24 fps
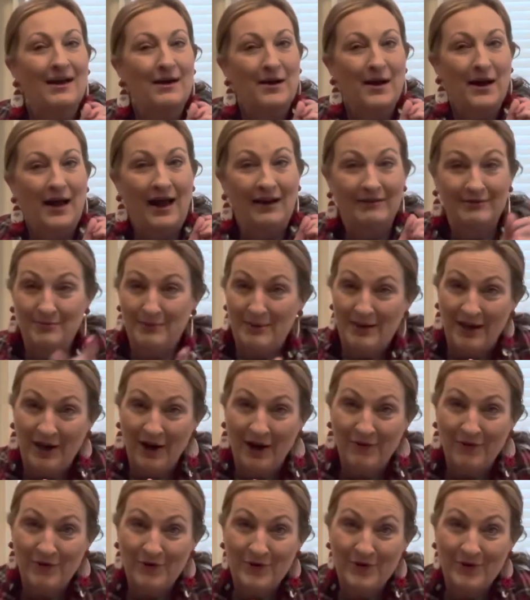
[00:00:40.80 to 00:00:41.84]
I have to be
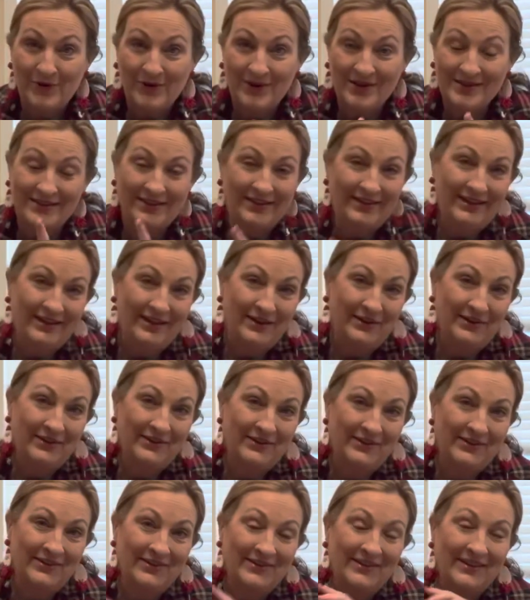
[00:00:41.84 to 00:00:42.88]
careful because I'll eat it
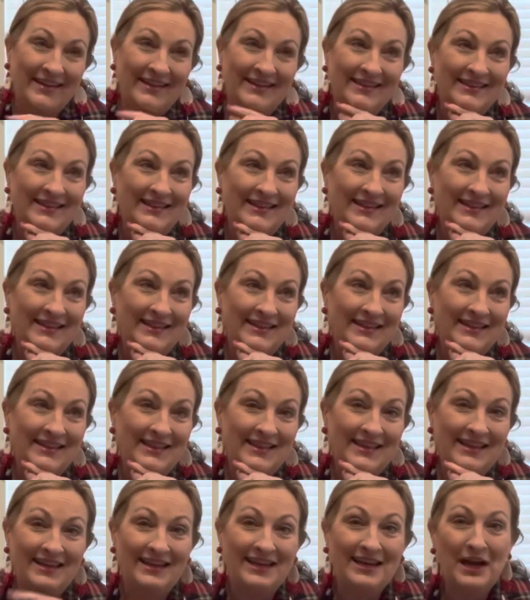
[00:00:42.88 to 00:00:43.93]
all, and then
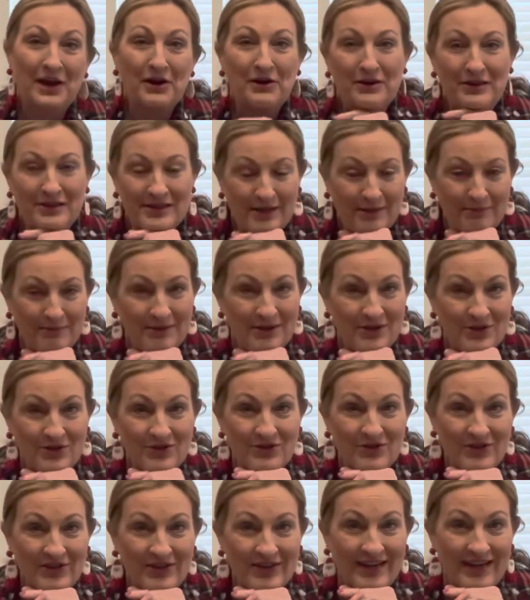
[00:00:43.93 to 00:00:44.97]
the Carrie's commercial
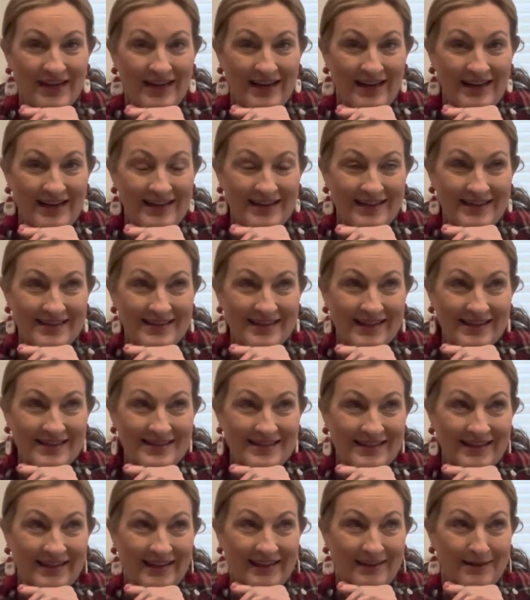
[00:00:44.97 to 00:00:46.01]
cookies, I
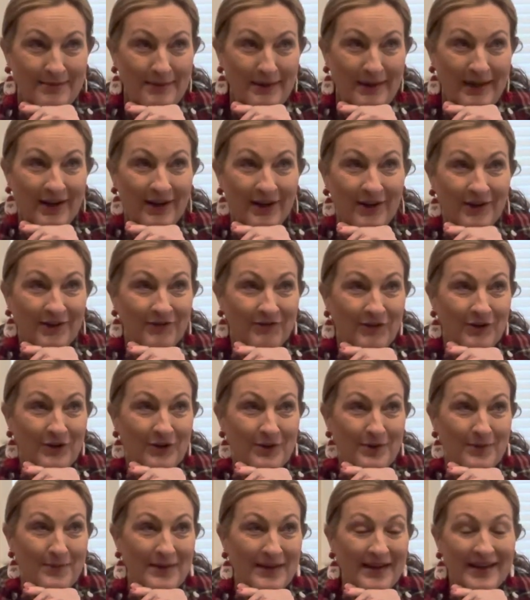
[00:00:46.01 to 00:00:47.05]
said I had to be
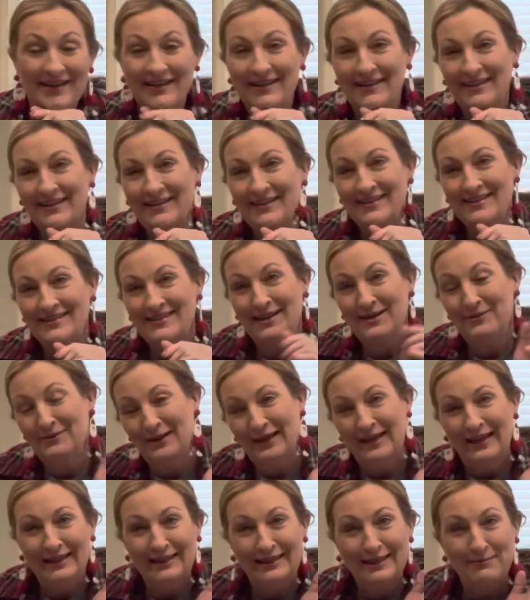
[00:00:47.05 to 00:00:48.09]
careful because I would
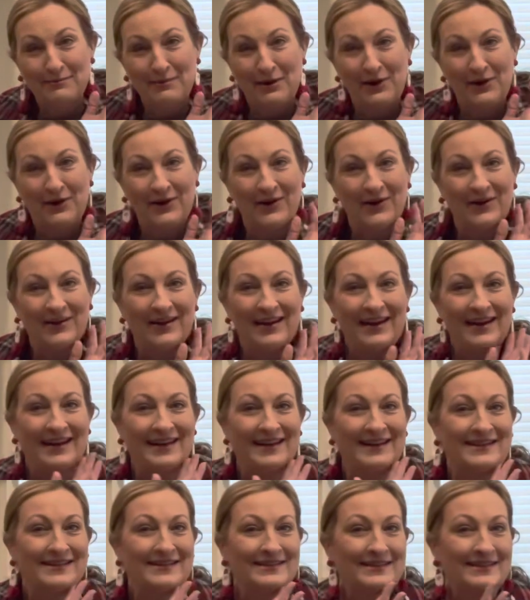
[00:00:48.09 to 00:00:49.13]
eat them all,
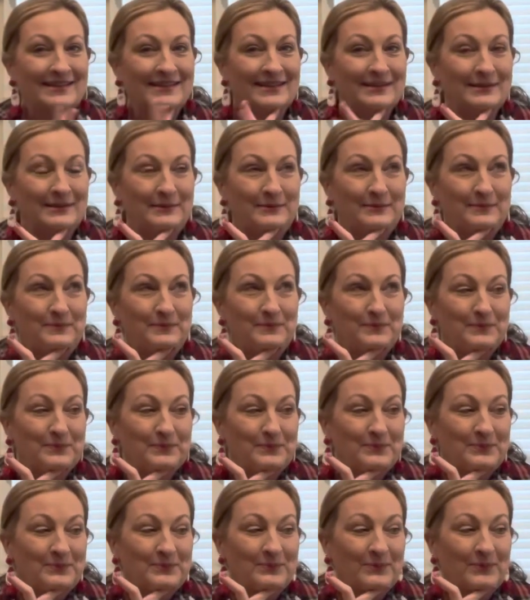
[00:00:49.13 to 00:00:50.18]
and
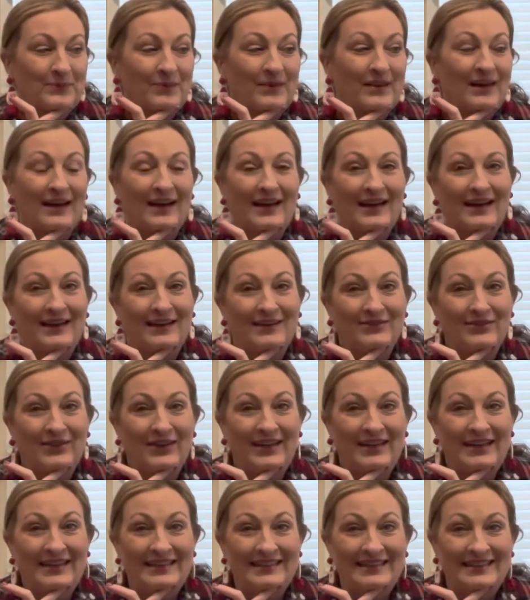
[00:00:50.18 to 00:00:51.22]
I've
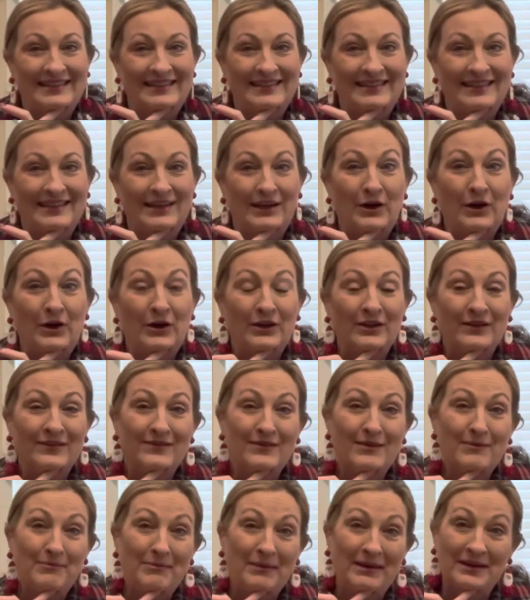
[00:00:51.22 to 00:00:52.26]
eaten all of
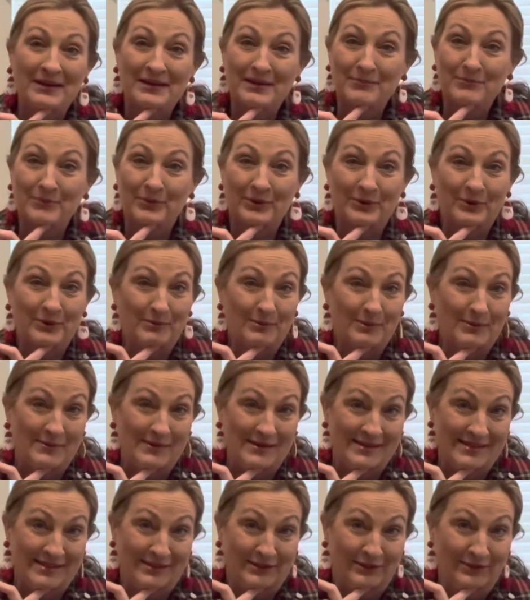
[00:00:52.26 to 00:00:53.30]
the peanut brittle by
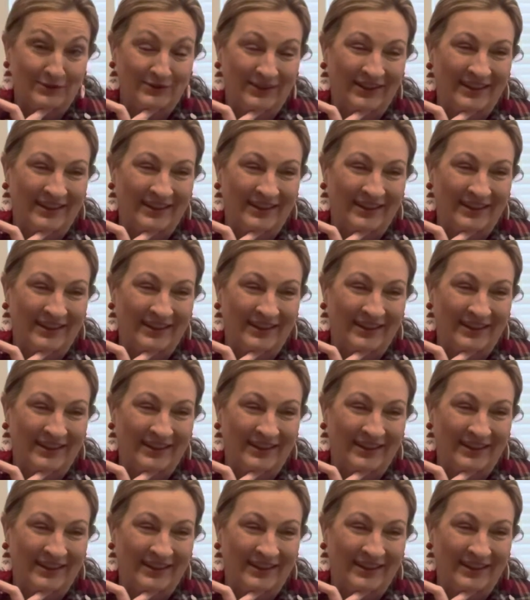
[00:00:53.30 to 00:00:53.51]
myself